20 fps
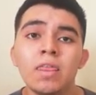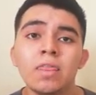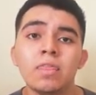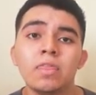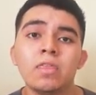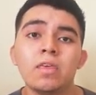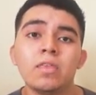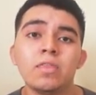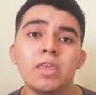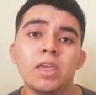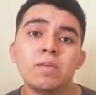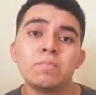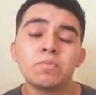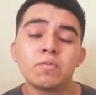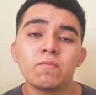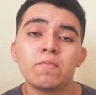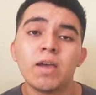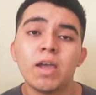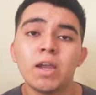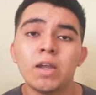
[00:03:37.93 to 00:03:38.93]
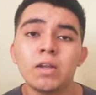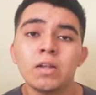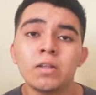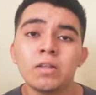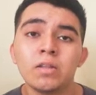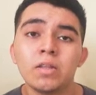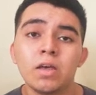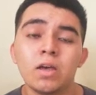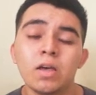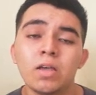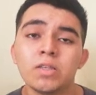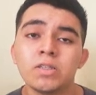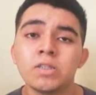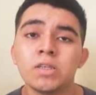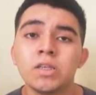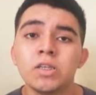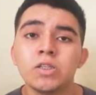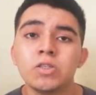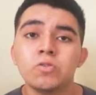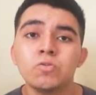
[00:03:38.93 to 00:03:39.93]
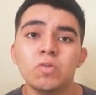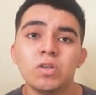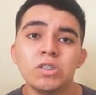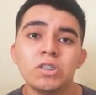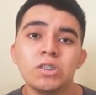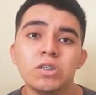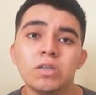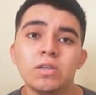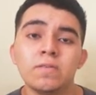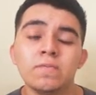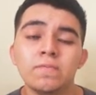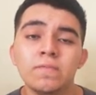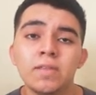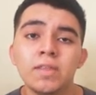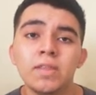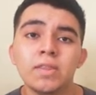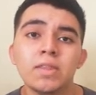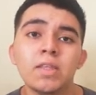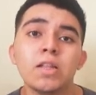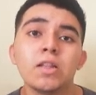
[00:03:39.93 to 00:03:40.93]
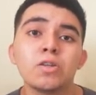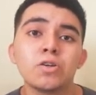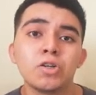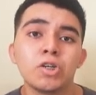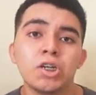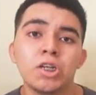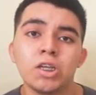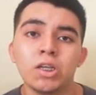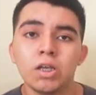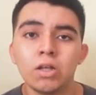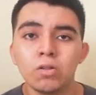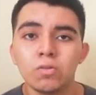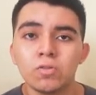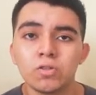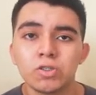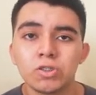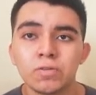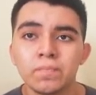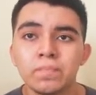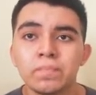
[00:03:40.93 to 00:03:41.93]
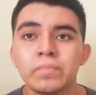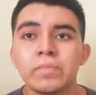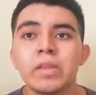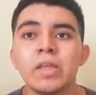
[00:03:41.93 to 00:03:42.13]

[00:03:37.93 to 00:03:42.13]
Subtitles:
they provide us to achieve the learning goals.